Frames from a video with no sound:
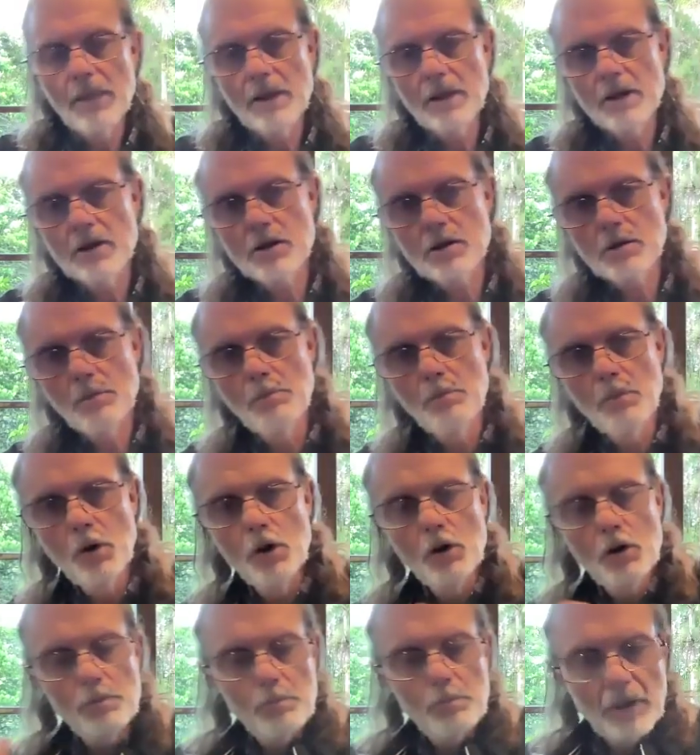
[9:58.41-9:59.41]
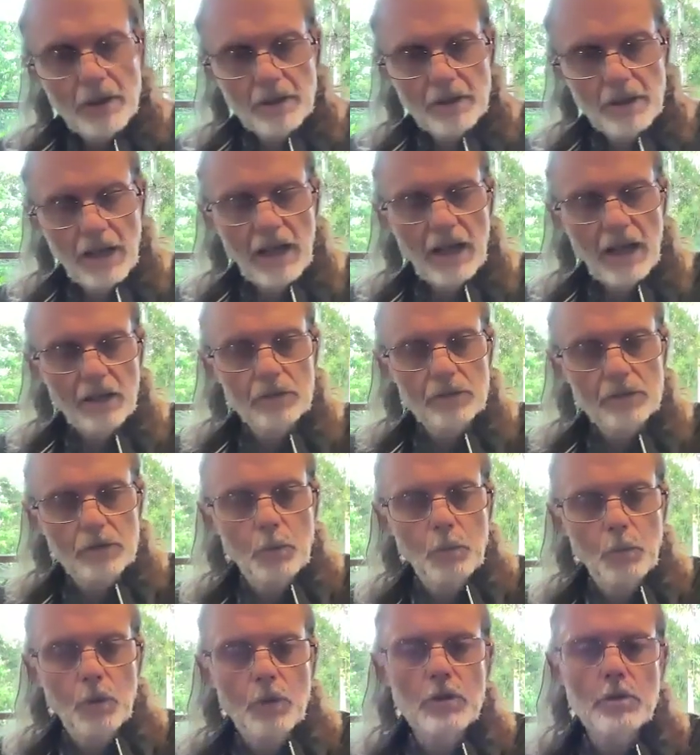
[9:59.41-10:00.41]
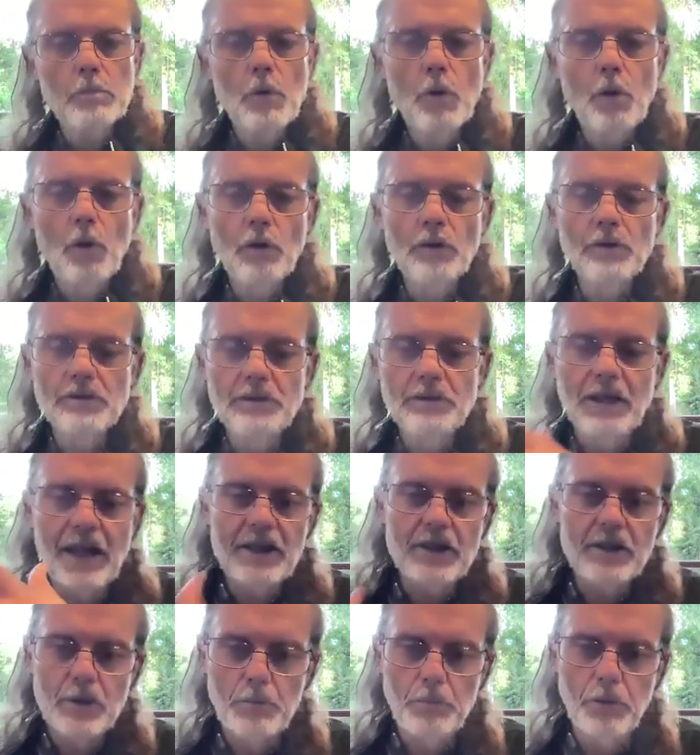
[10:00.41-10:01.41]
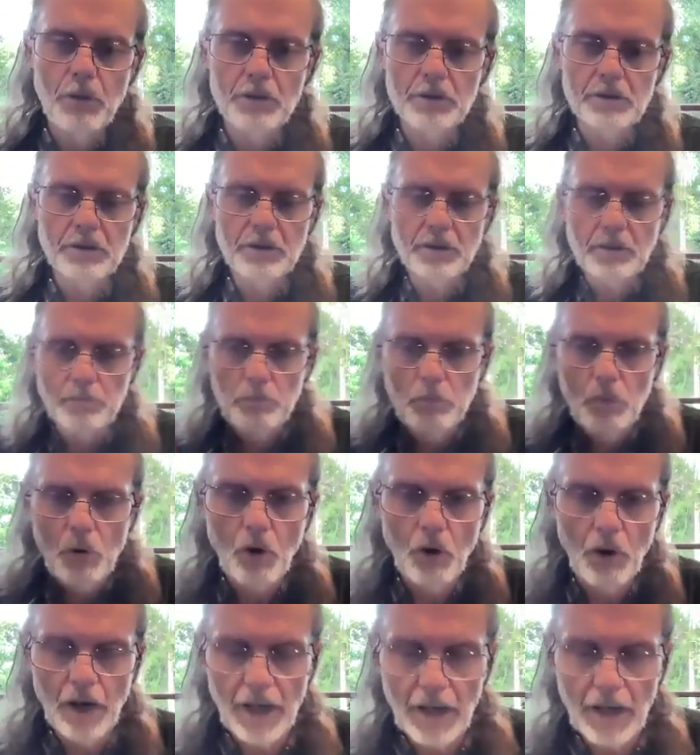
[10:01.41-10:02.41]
this movement now towards more nature positive, more